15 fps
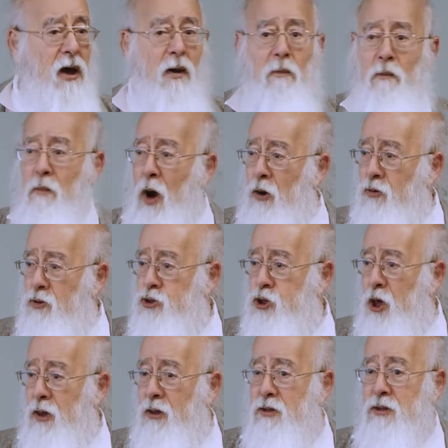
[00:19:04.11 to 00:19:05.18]

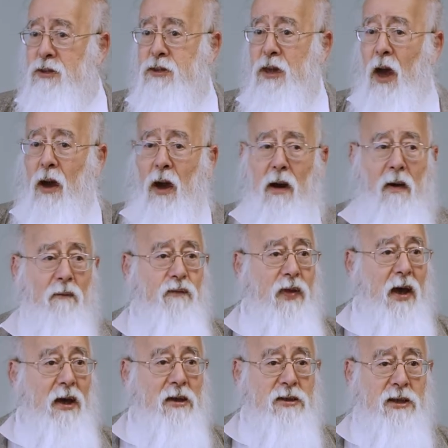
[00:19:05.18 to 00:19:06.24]
emotions of
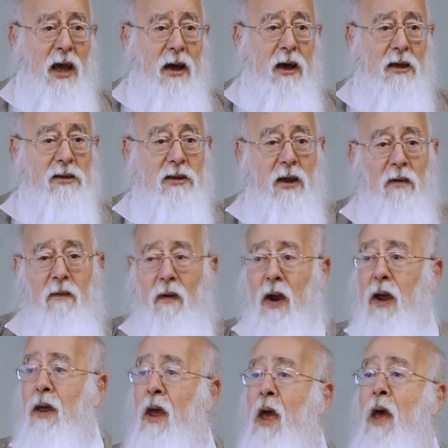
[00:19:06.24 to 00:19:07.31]
the citizenry.